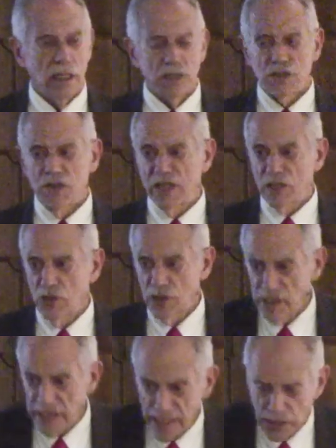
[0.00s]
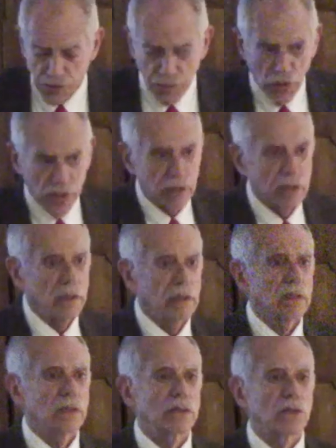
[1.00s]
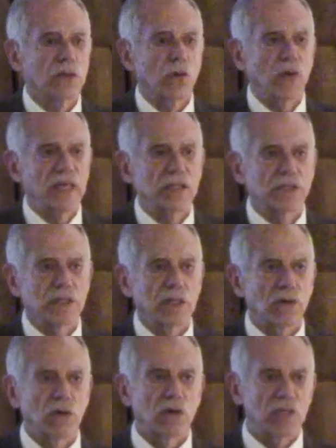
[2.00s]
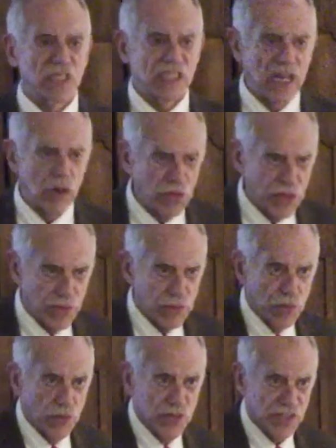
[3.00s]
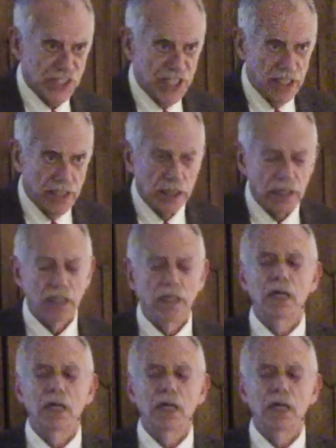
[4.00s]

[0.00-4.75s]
So they couldn't export to the west or the south through the sea.